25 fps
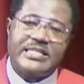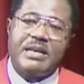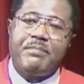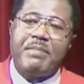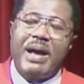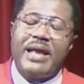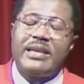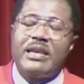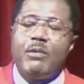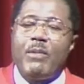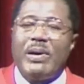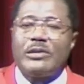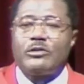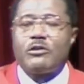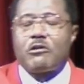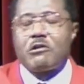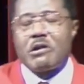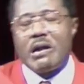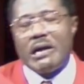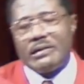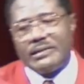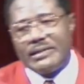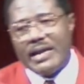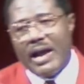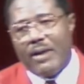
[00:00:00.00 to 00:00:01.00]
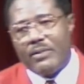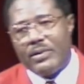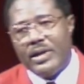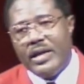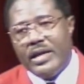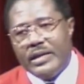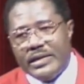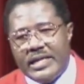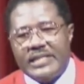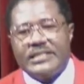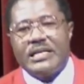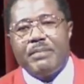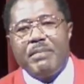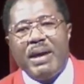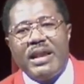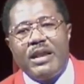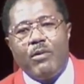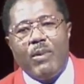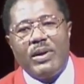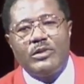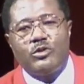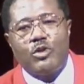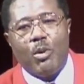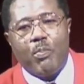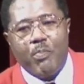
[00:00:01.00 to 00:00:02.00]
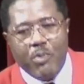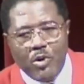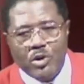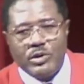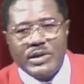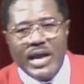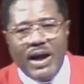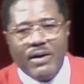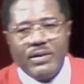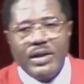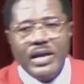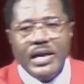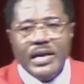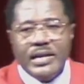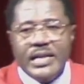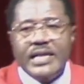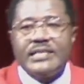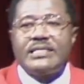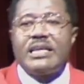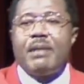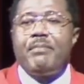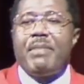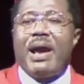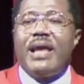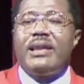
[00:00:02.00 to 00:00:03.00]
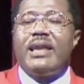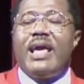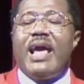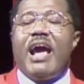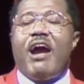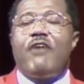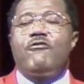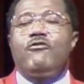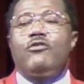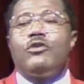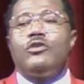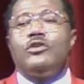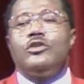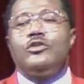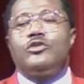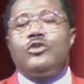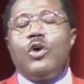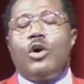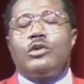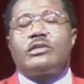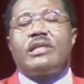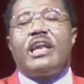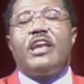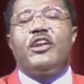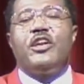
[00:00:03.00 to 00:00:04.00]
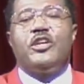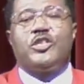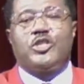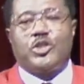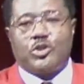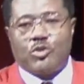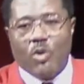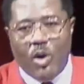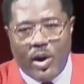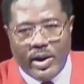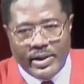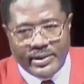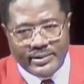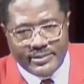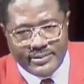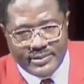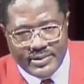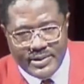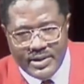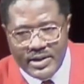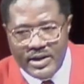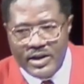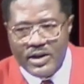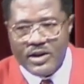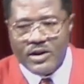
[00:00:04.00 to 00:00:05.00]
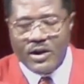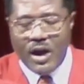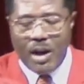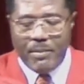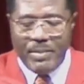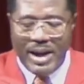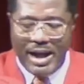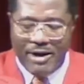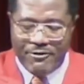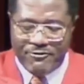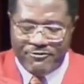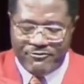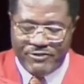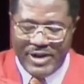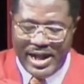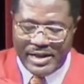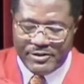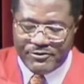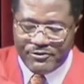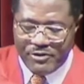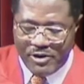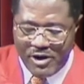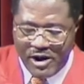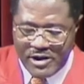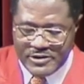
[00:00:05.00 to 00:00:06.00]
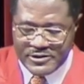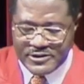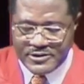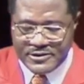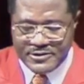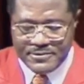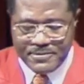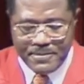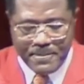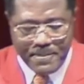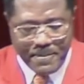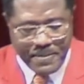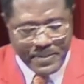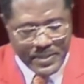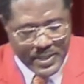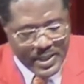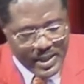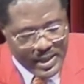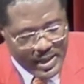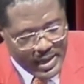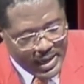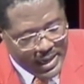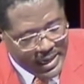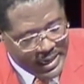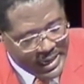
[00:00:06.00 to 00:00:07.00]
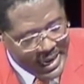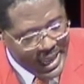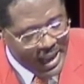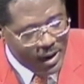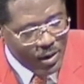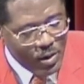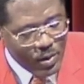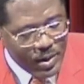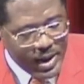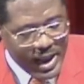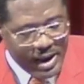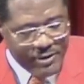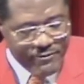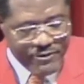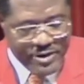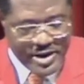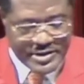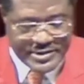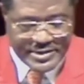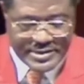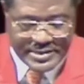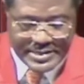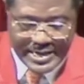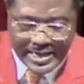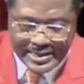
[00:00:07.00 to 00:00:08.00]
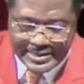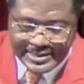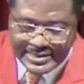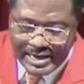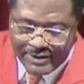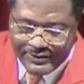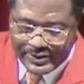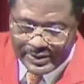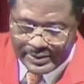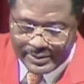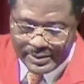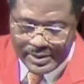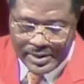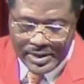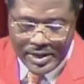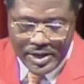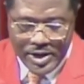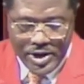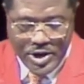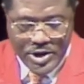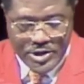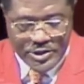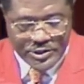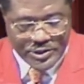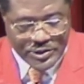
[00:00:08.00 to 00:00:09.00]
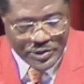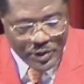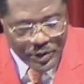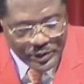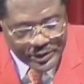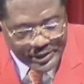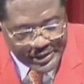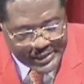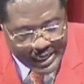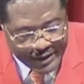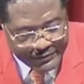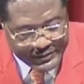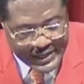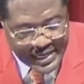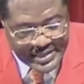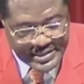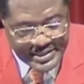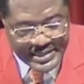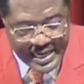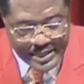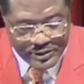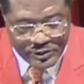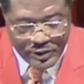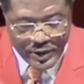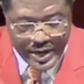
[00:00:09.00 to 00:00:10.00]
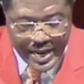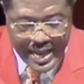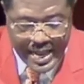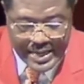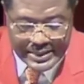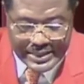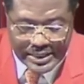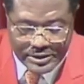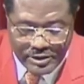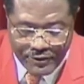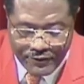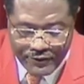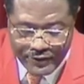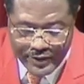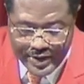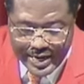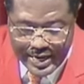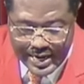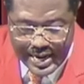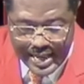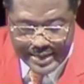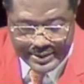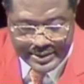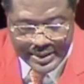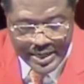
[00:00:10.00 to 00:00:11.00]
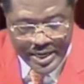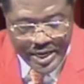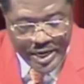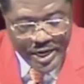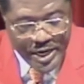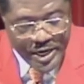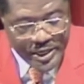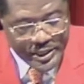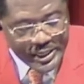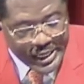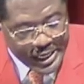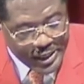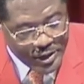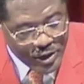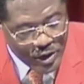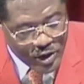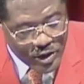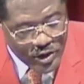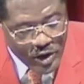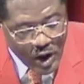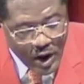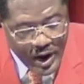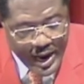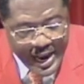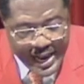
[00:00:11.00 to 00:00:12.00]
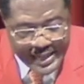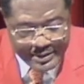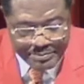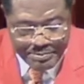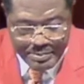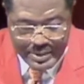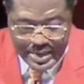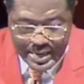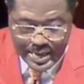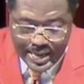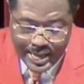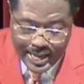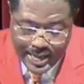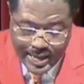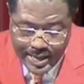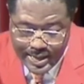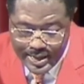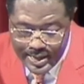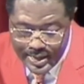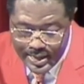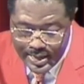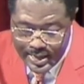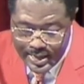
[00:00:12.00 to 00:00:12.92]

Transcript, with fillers: is the man they want to cut down. This is the man they want to pull down. This is the man they have totally destroyed. Come and fight for us. Now look at verse 7. So Jephthah said to the elders of Gilead, Did you not hate me